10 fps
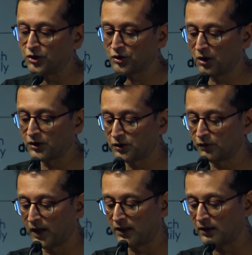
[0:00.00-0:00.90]
costs
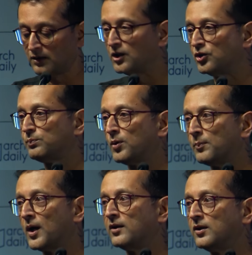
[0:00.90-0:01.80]
of getting in these
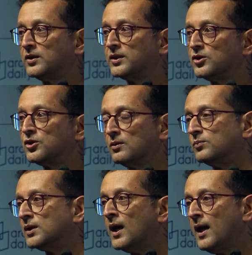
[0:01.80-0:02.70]
proprietary
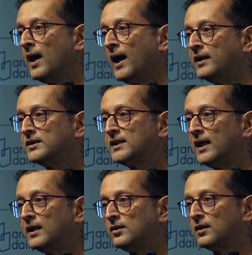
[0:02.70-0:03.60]
systems and
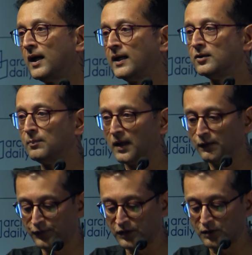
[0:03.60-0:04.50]
selling the client the
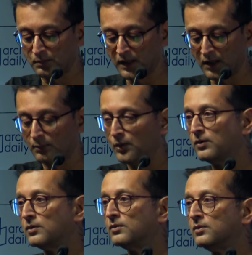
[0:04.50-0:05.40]
benefits of being able
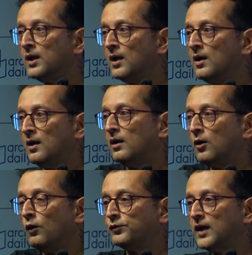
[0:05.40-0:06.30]
to,
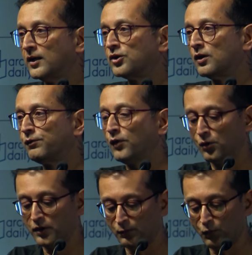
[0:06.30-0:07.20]
of the extra
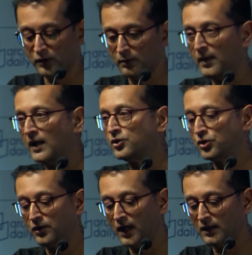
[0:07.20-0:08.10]
floor and what it
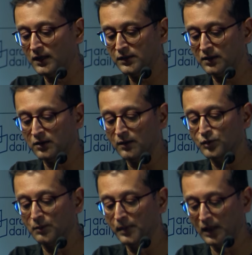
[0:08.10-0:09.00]
managed to get us in
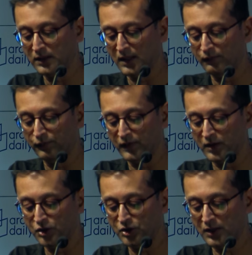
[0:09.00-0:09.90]
terms of build time,
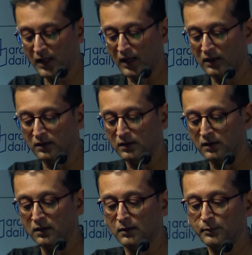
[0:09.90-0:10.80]
finish, and
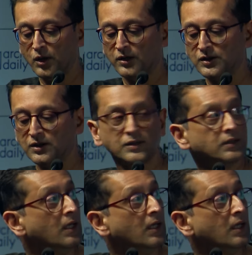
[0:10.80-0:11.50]
process.